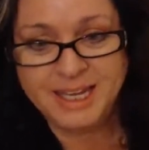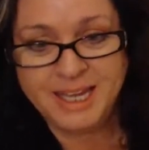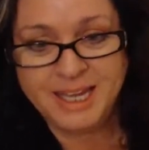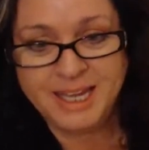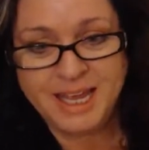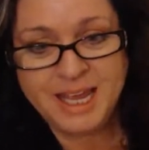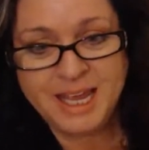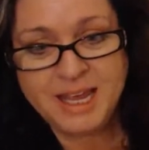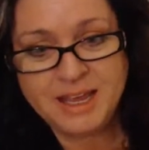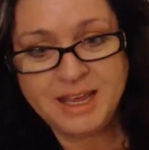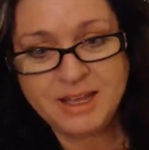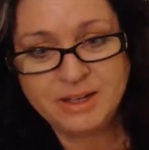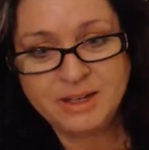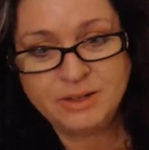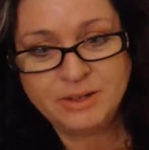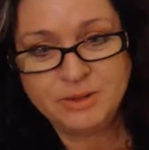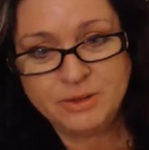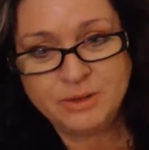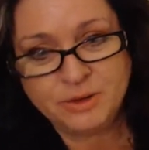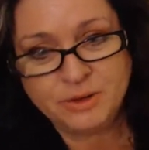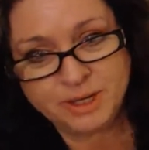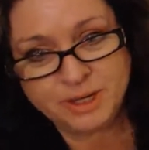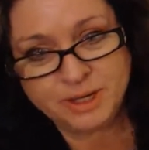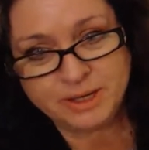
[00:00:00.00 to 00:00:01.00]
And who
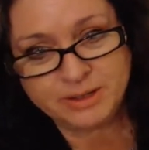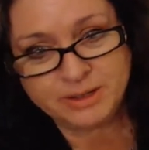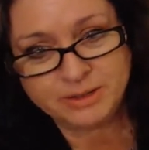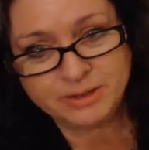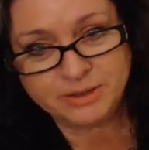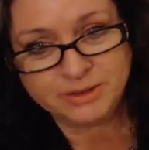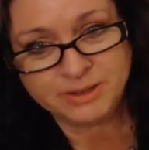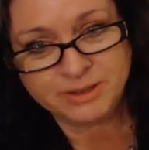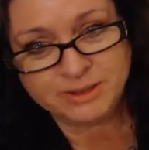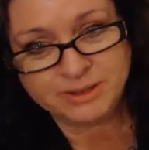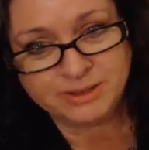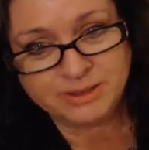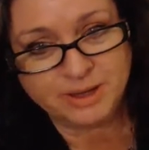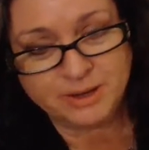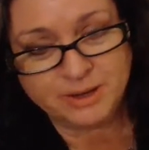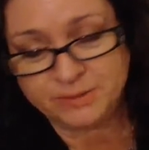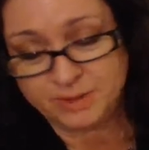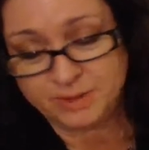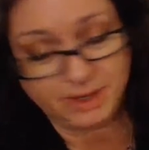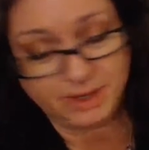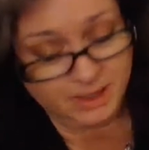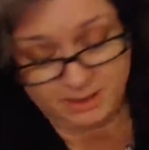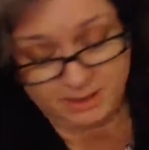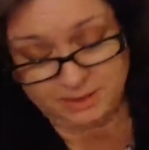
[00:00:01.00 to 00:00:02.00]
knows how to turn this off?
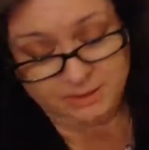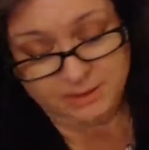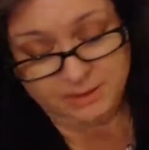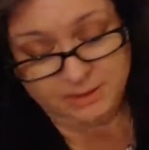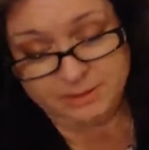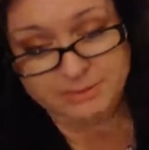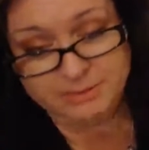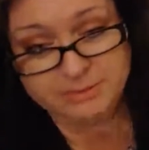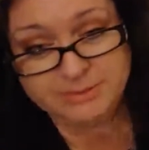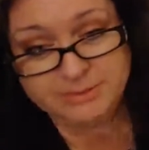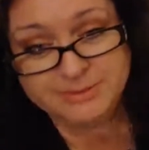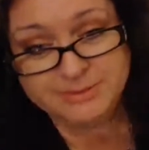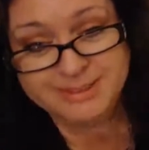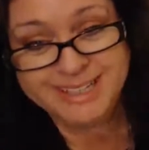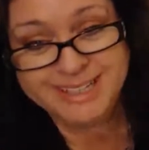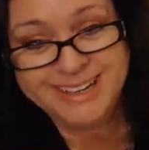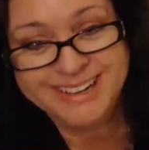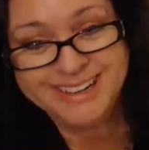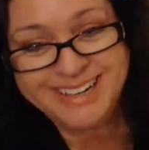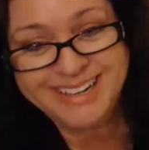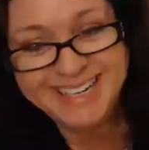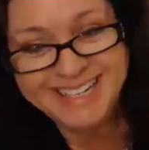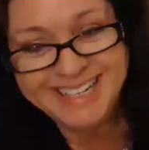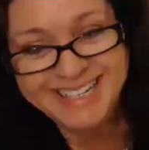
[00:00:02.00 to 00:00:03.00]
I don't know.
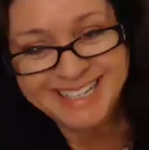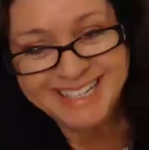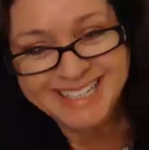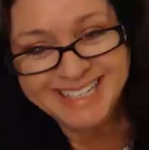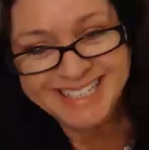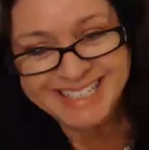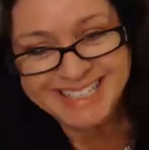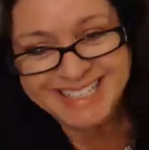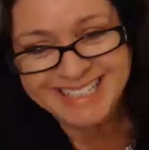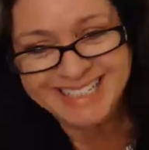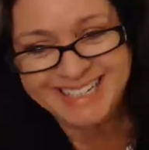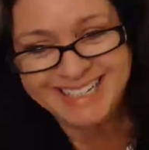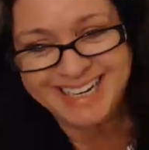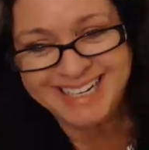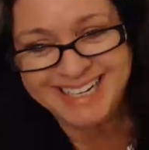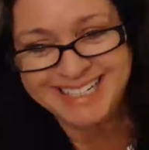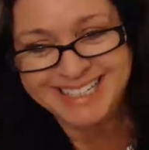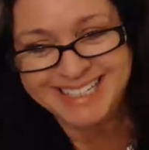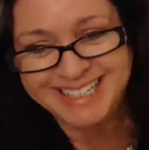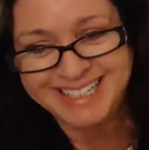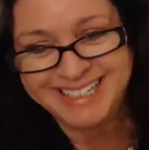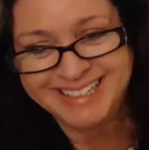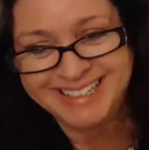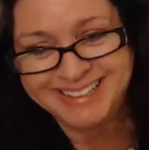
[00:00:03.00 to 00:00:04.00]
See you guys
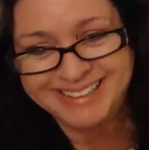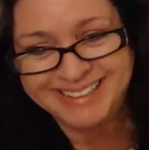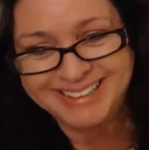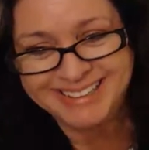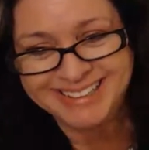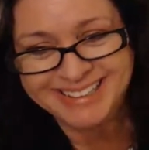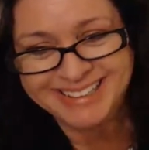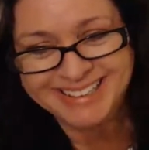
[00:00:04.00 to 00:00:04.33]
later.